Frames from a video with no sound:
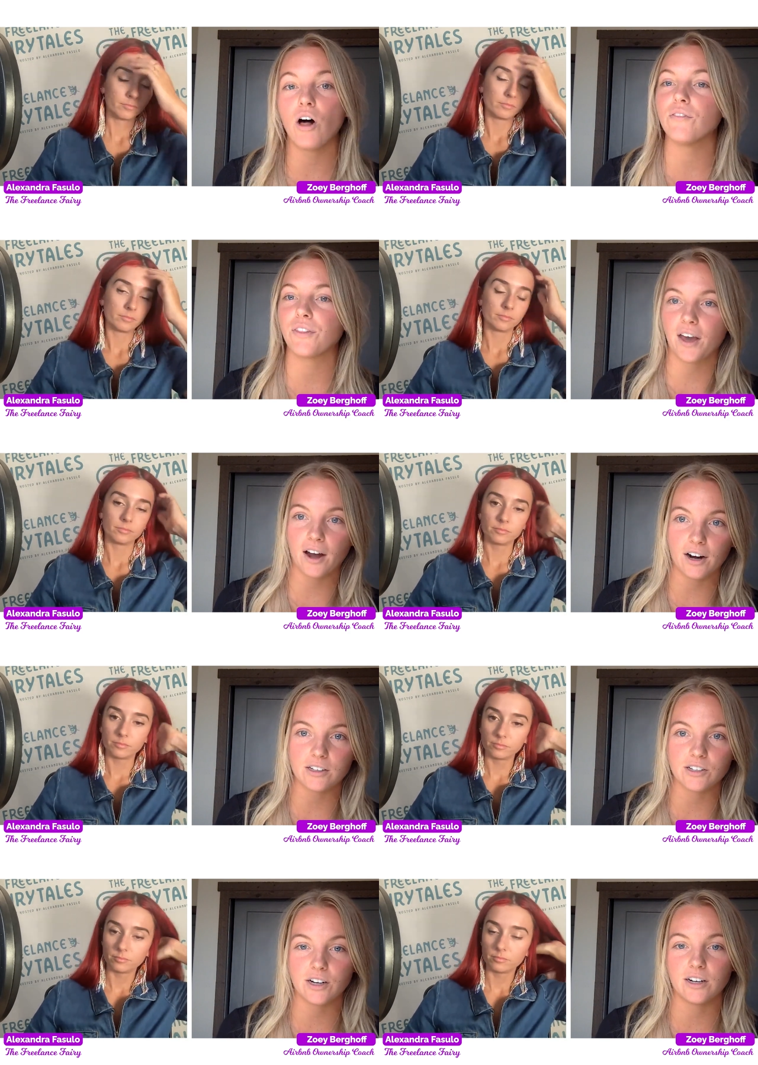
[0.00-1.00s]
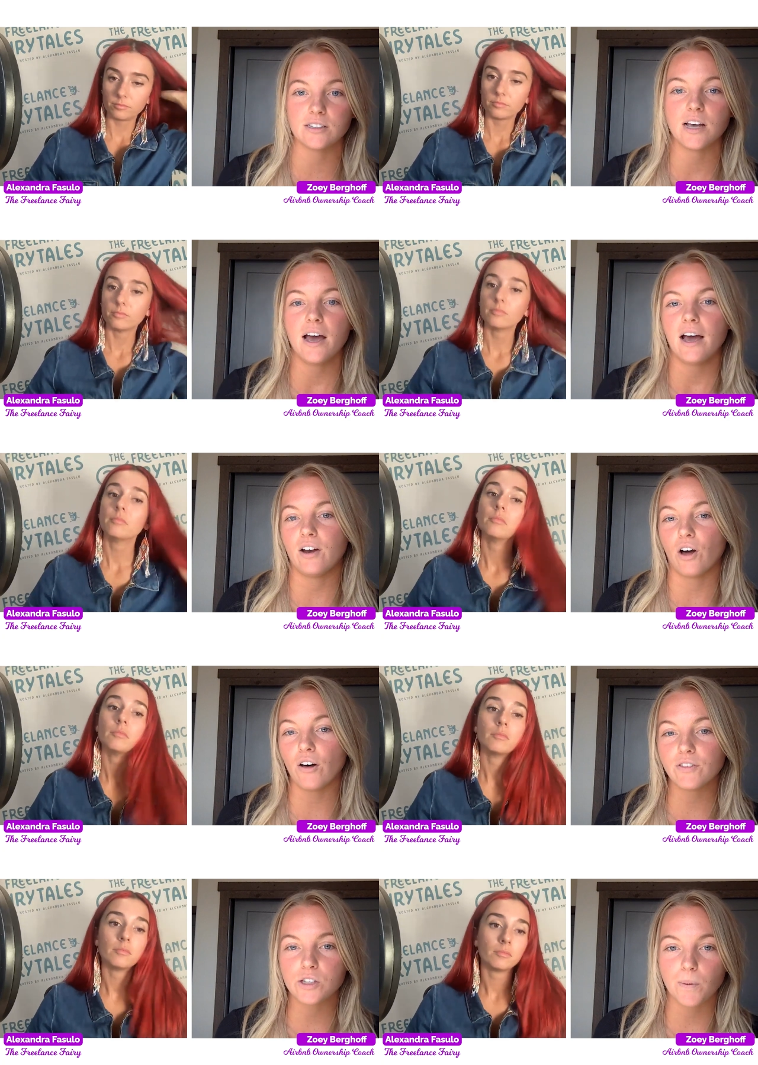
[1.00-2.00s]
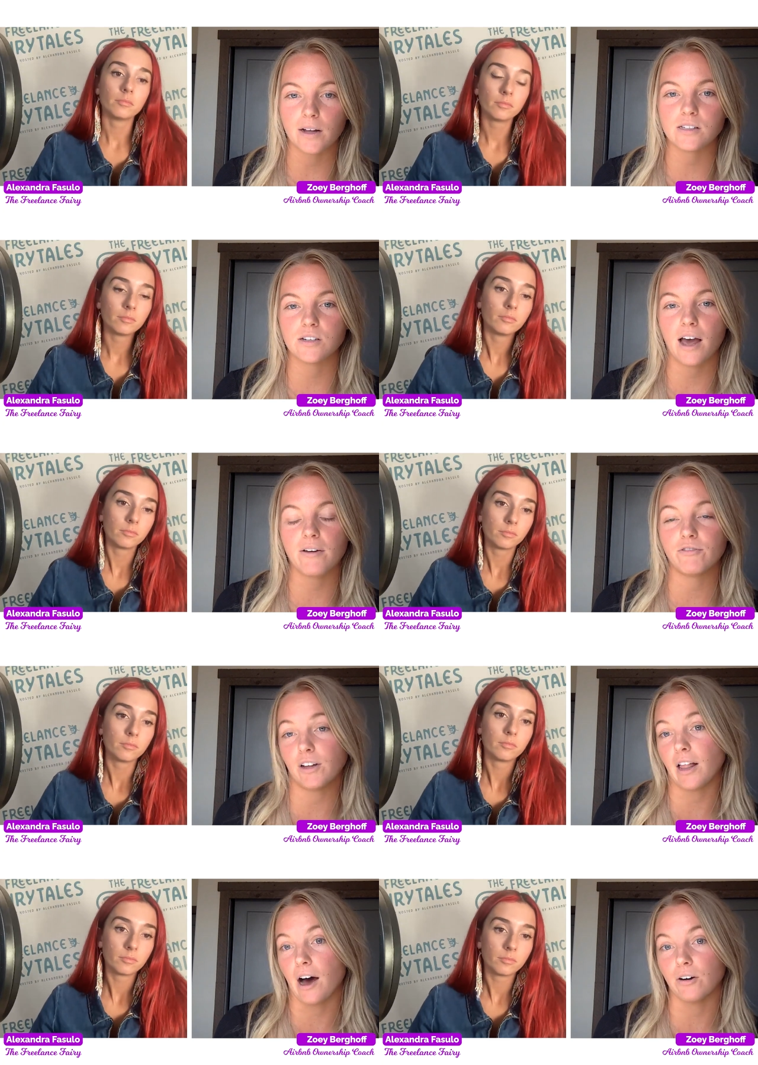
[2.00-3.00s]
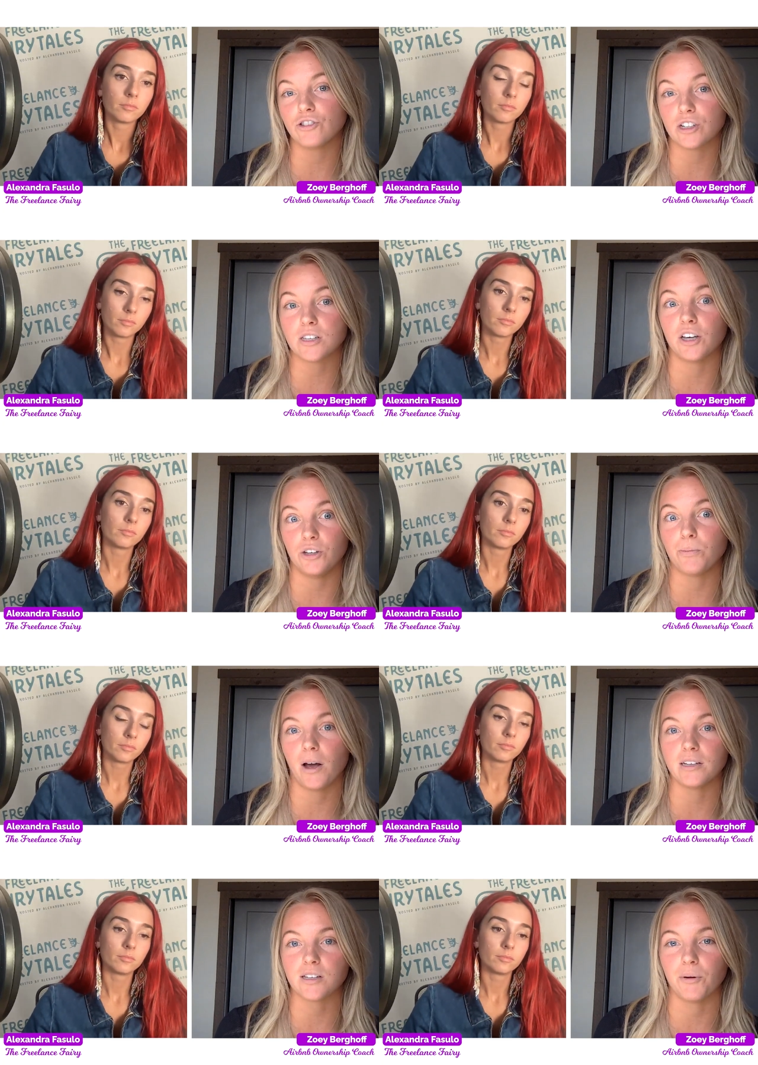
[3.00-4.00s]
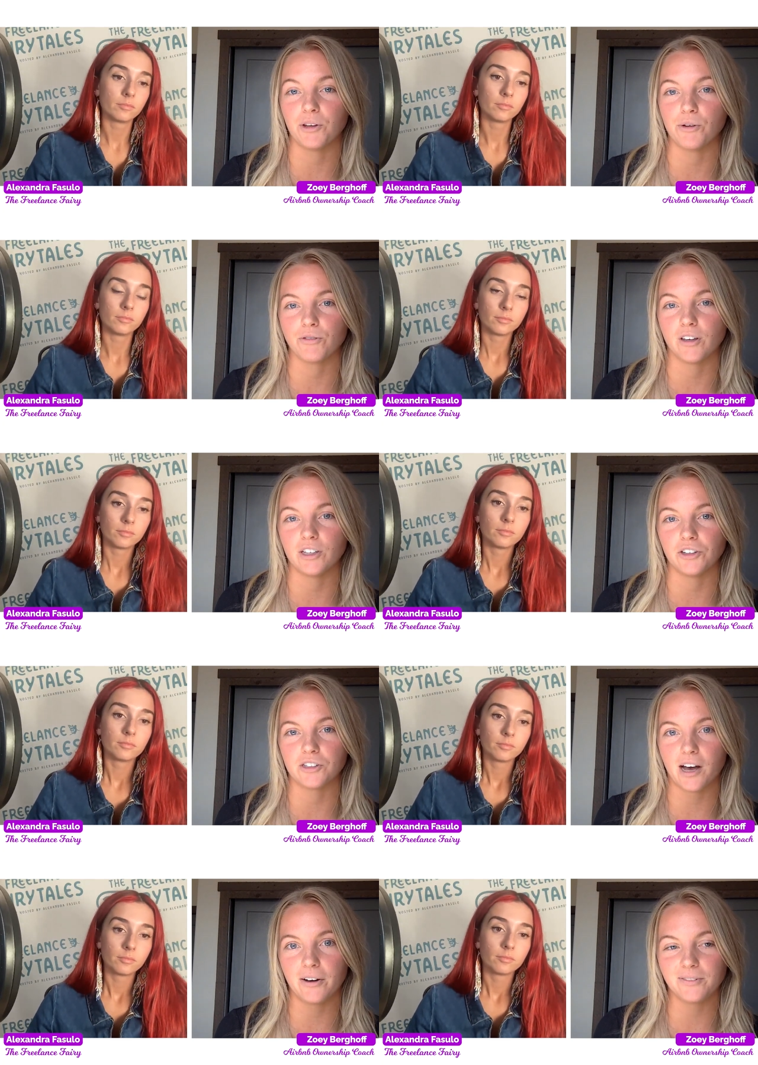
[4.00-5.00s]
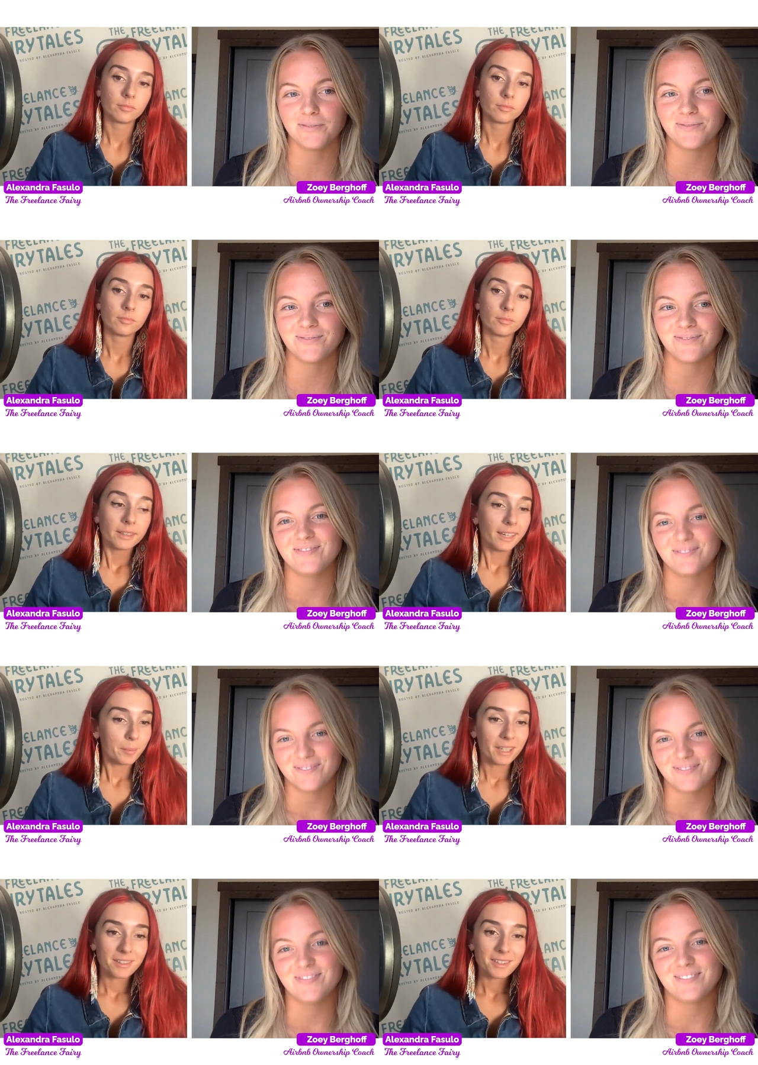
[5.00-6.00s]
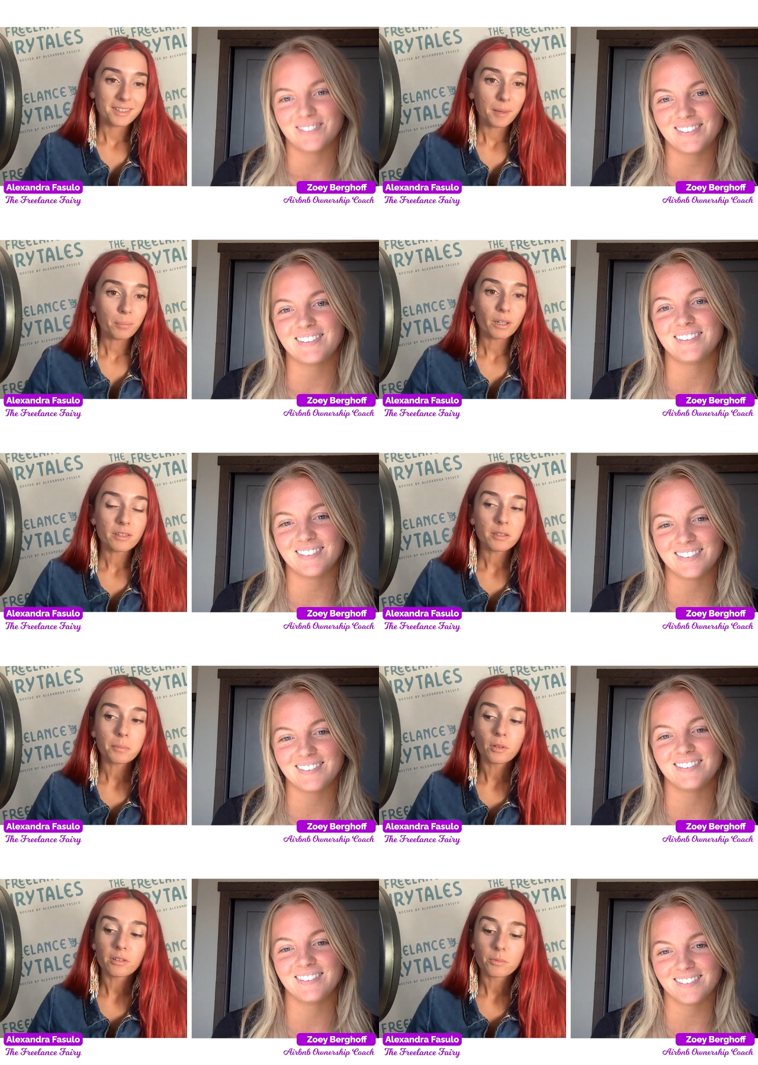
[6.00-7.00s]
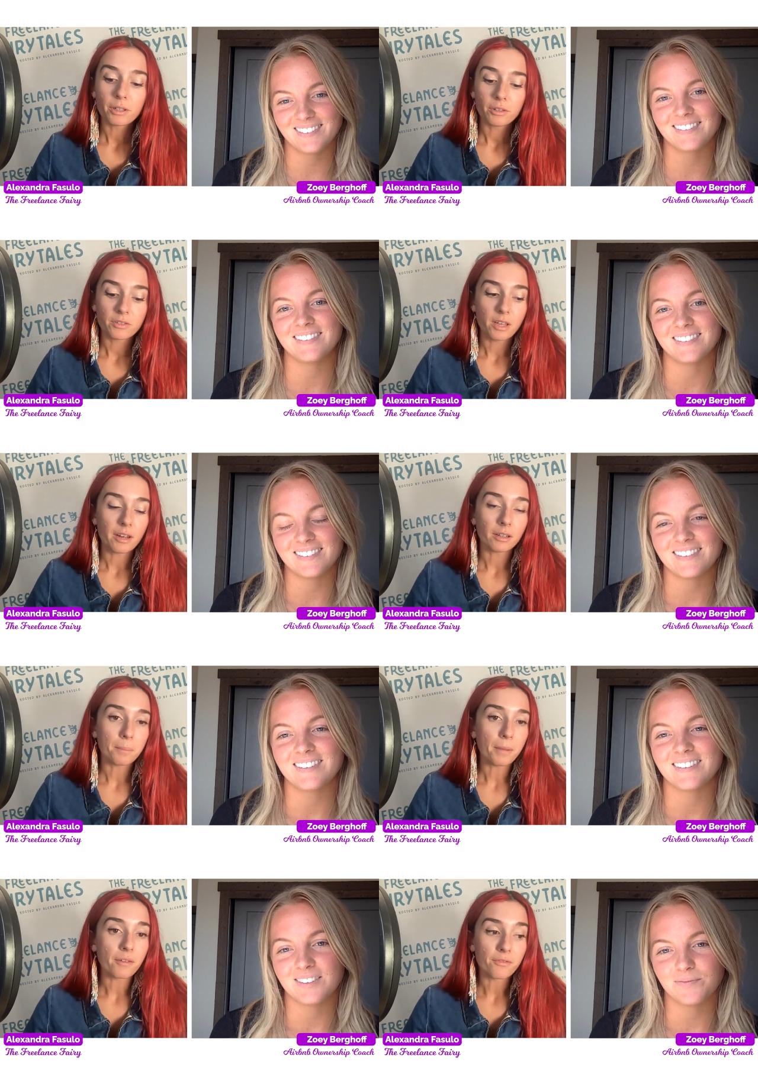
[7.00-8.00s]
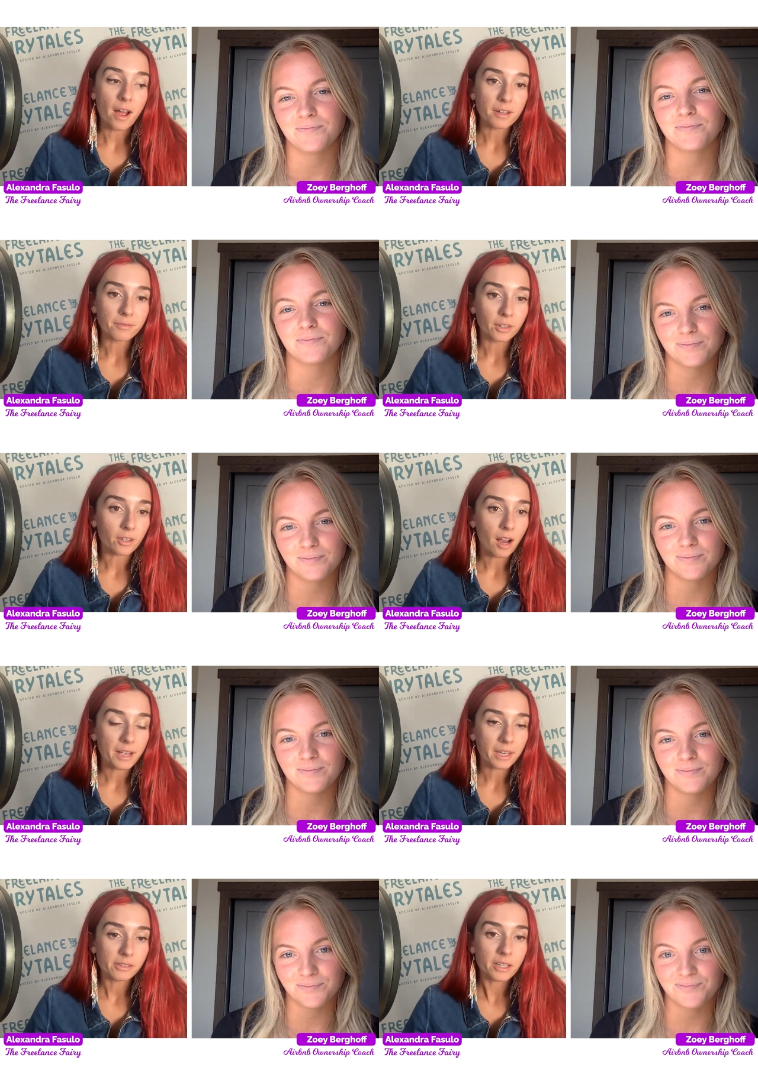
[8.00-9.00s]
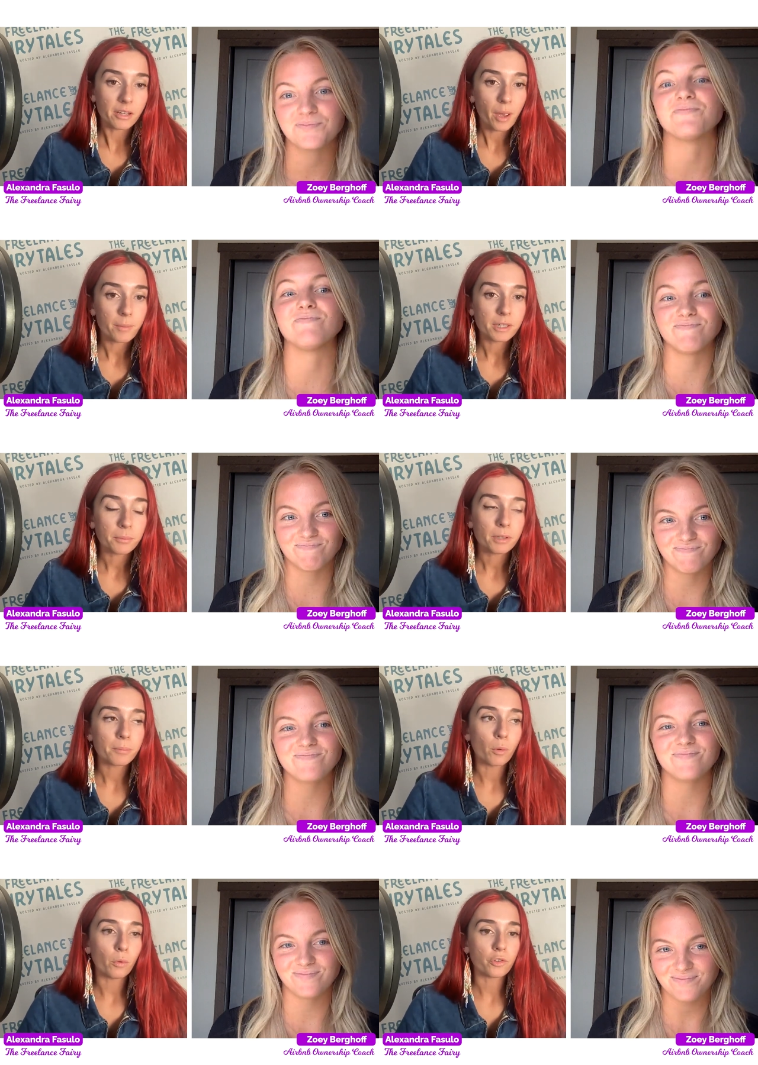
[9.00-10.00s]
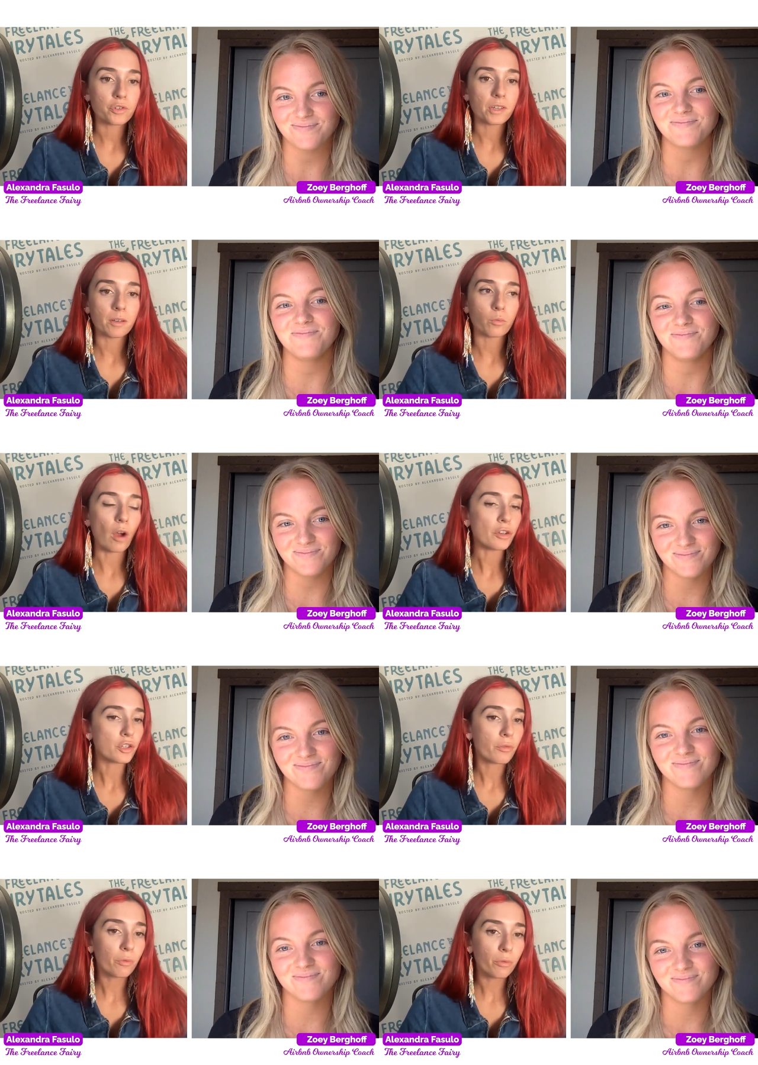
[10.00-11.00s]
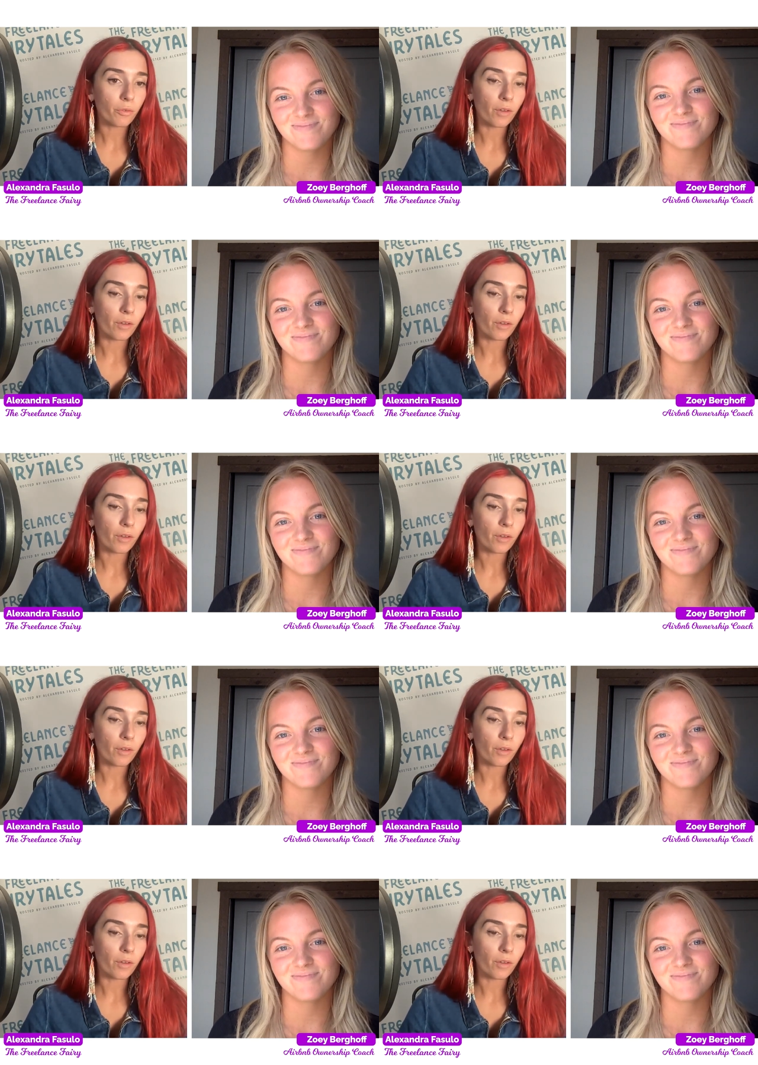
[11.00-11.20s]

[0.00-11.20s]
Speaker 1: all of the characters and all of the spots to fill out, just like you probably saw when you were filling yours out.
Speaker 2: Yeah, I mean, it's the same principle as when you're setting up on Fiverr. I can't tell you how many mm-hmm. people will just like rush through their